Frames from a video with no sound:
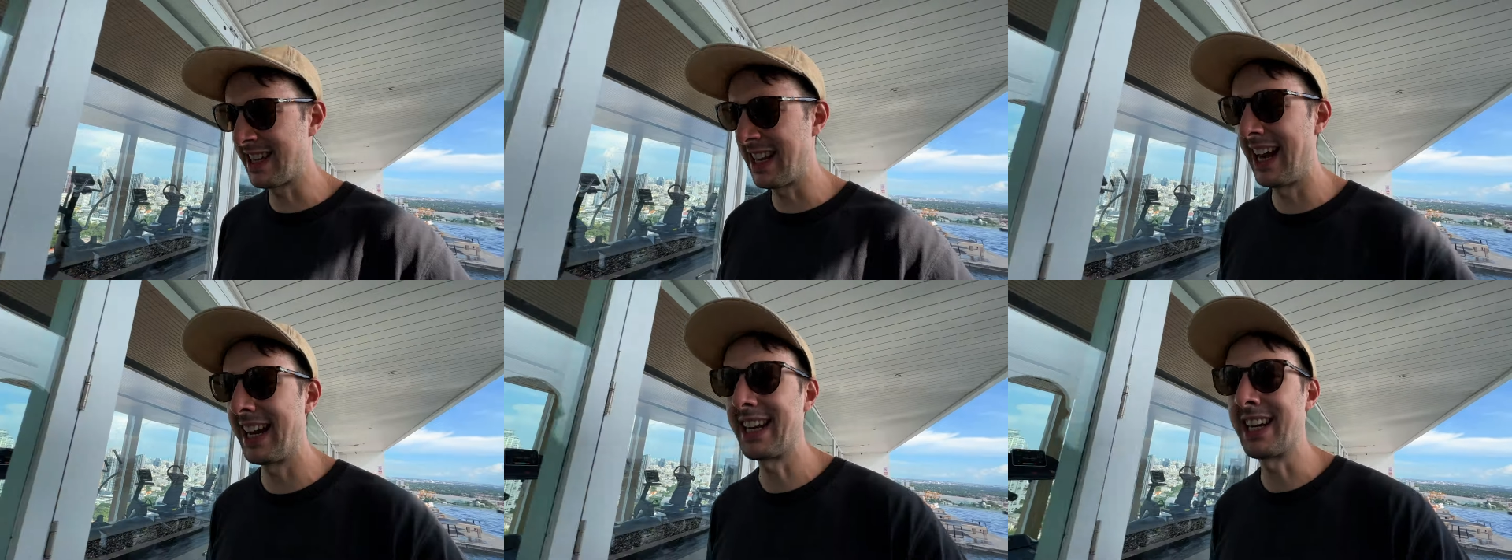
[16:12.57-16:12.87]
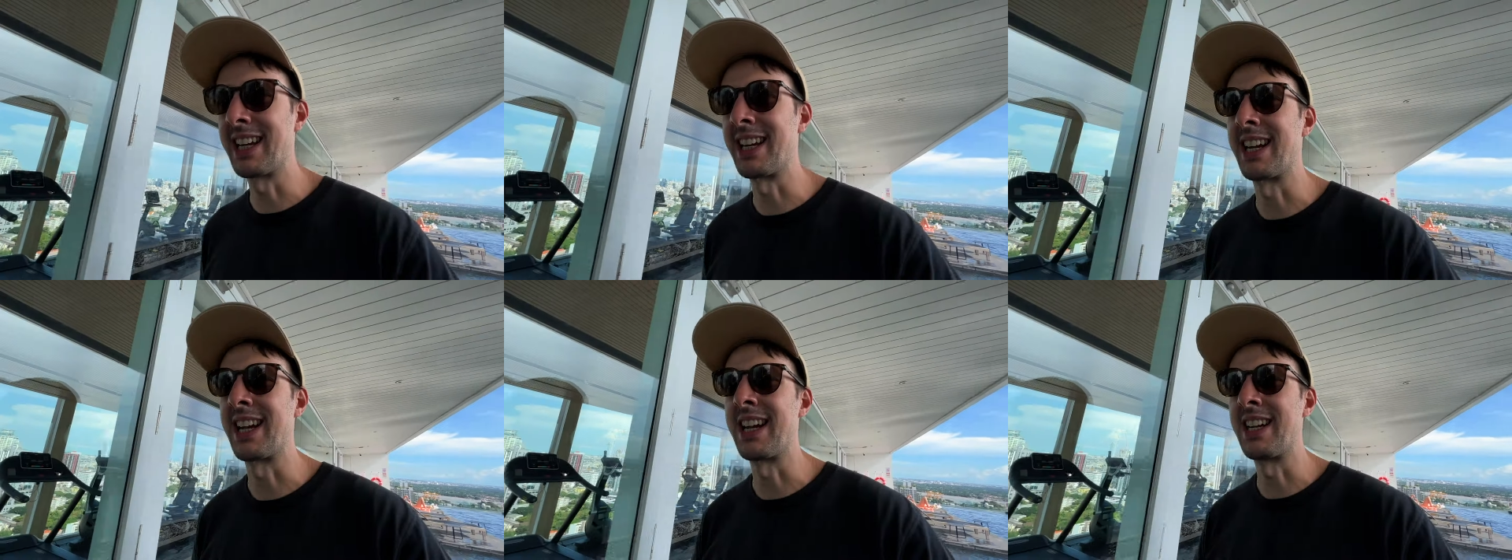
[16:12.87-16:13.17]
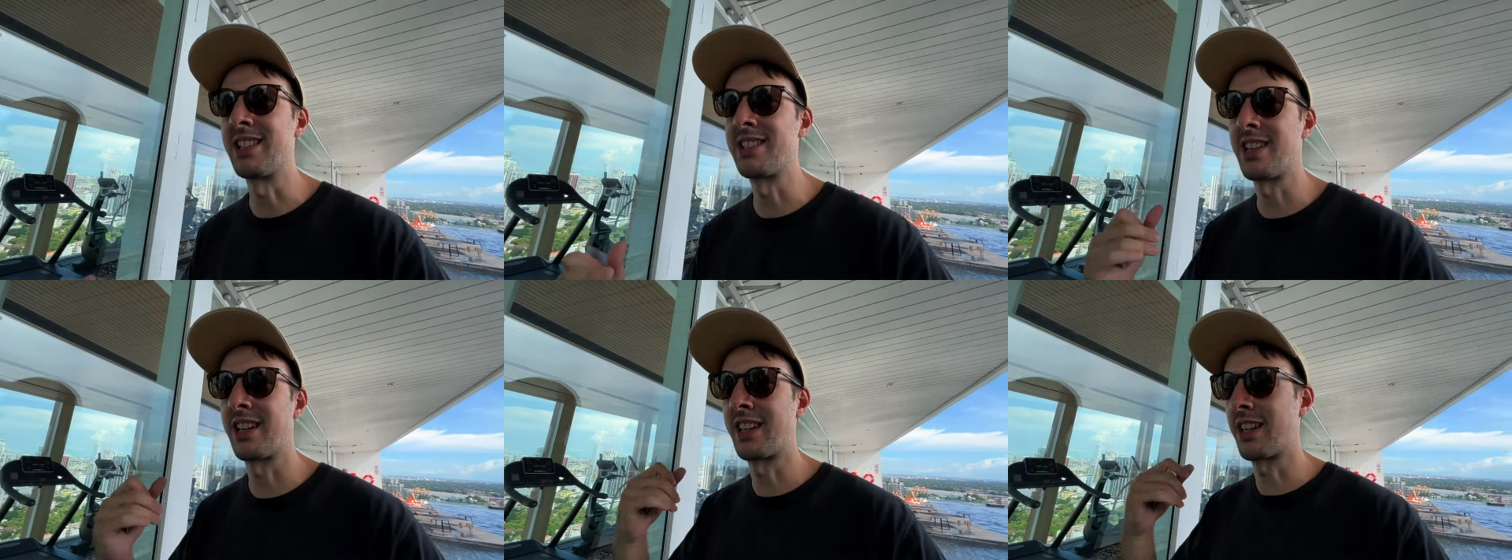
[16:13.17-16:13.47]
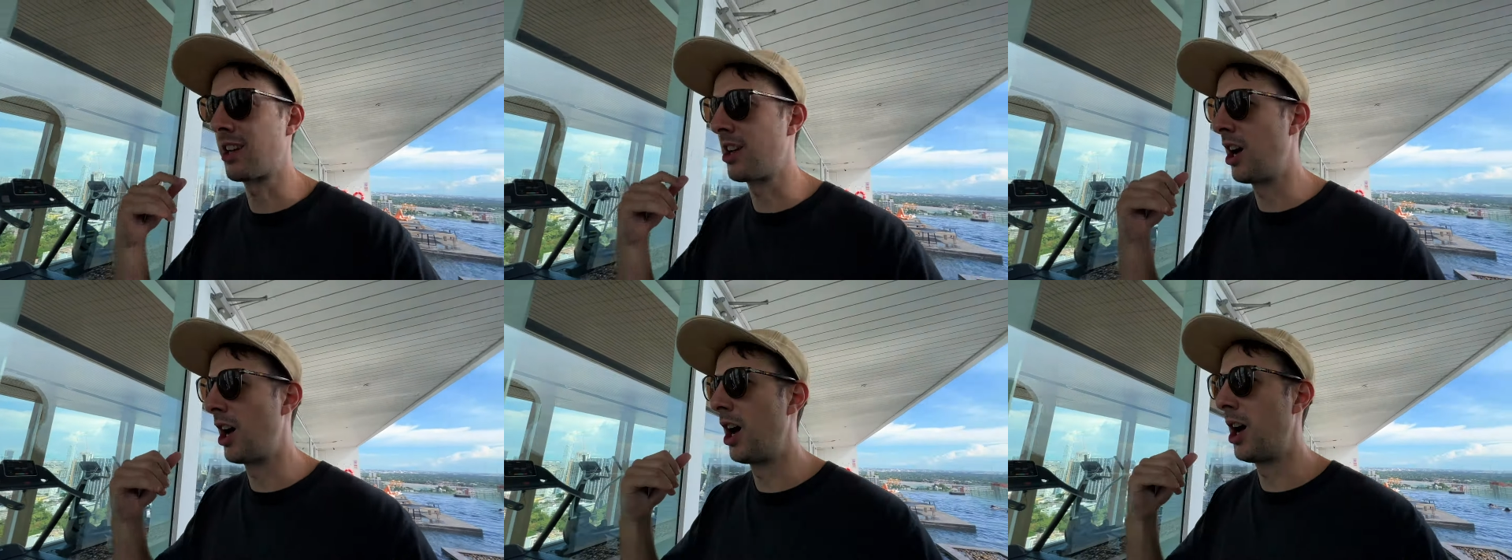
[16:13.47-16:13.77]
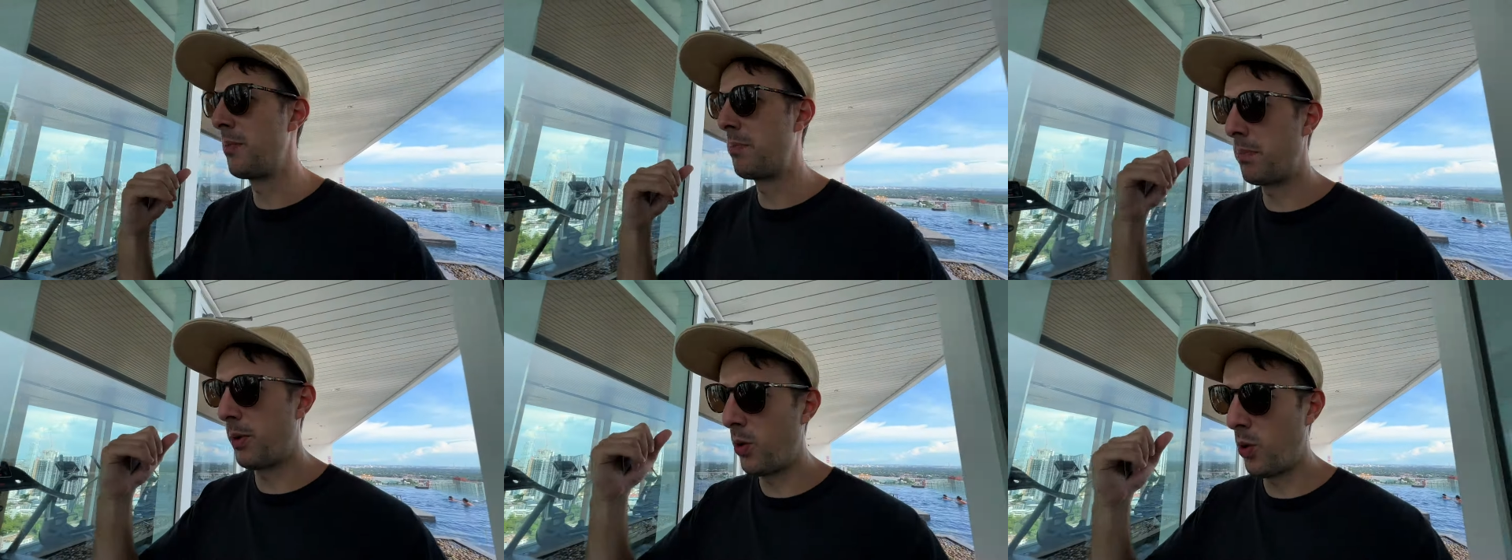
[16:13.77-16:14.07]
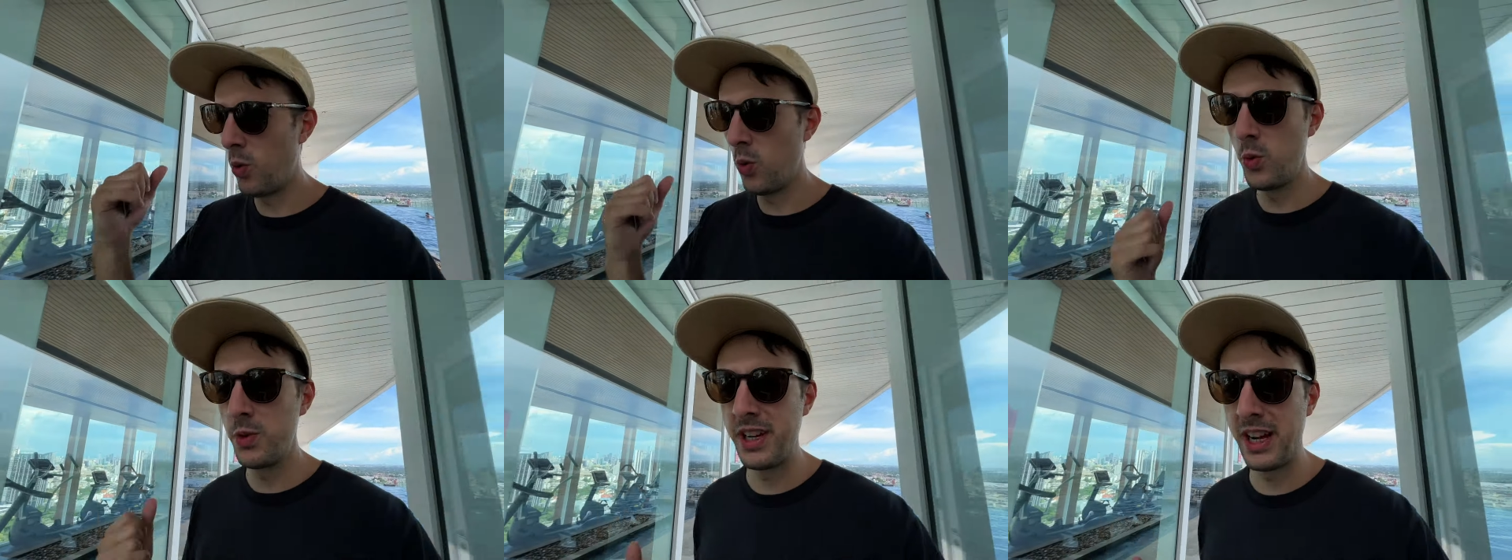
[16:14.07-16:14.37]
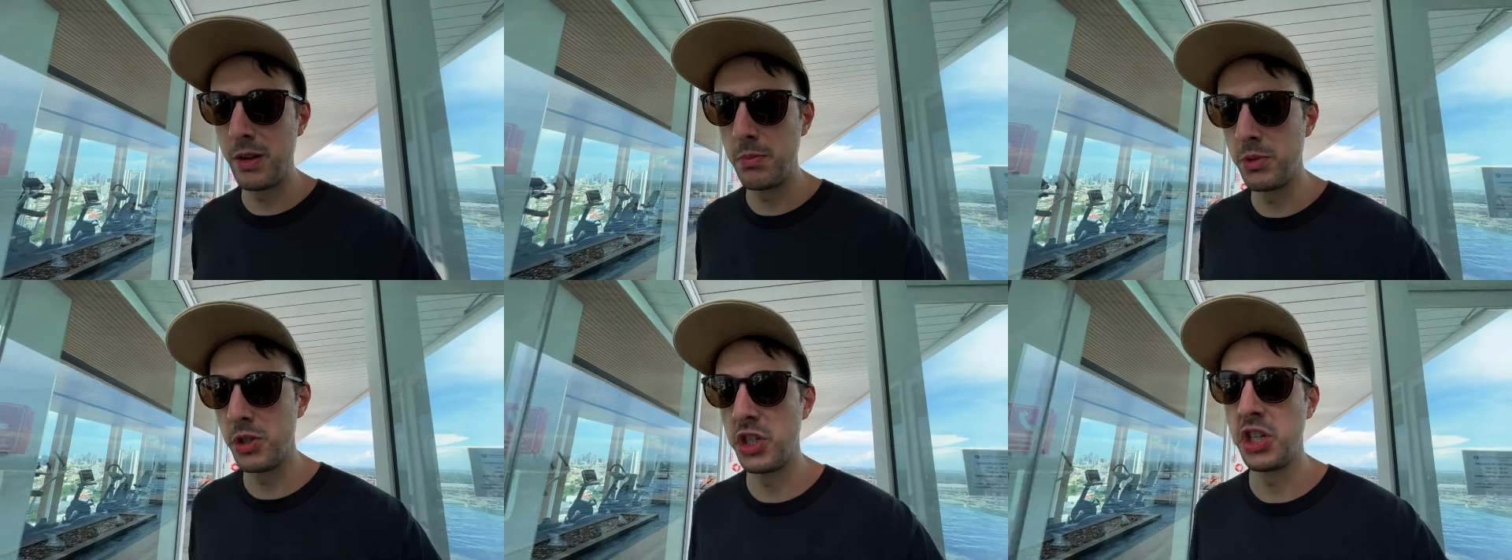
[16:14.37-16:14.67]
lacking is like a pull
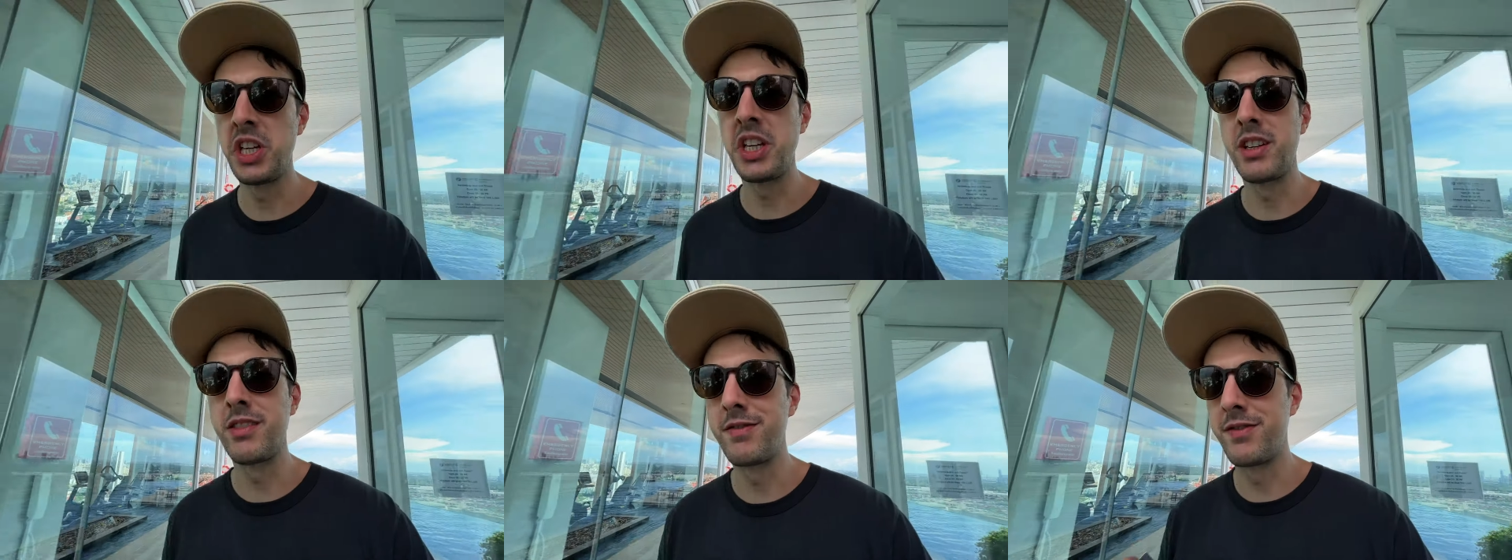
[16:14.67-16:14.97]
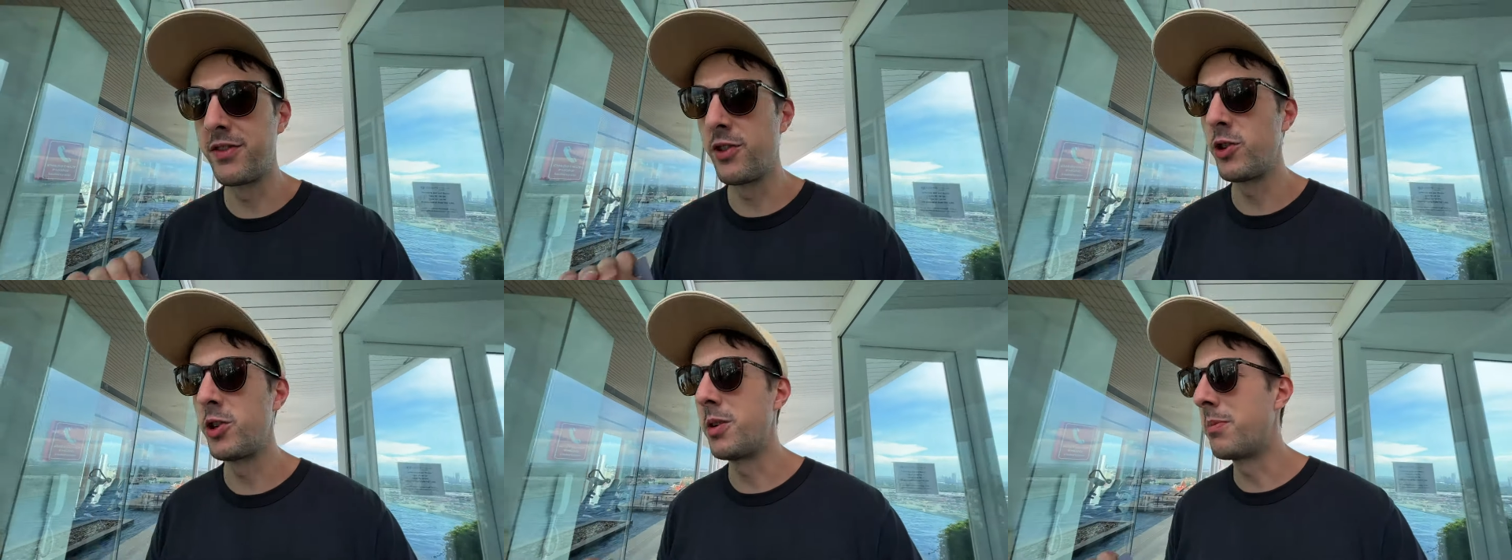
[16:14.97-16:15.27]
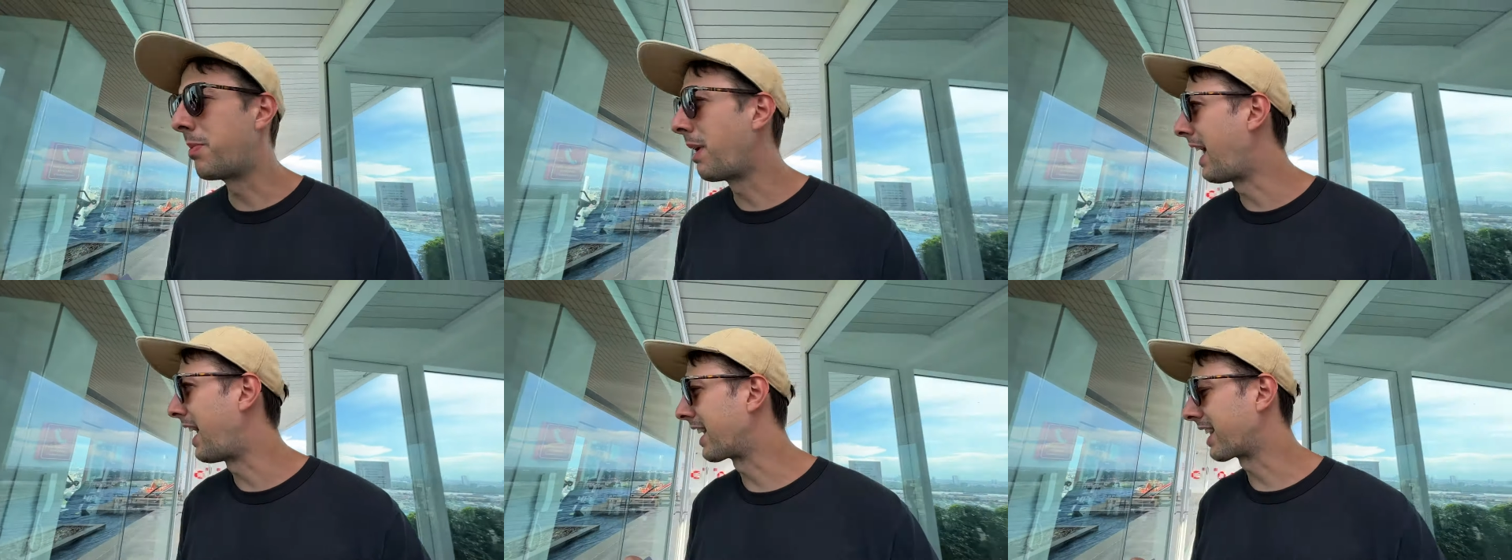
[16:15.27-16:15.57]
down machine for your back.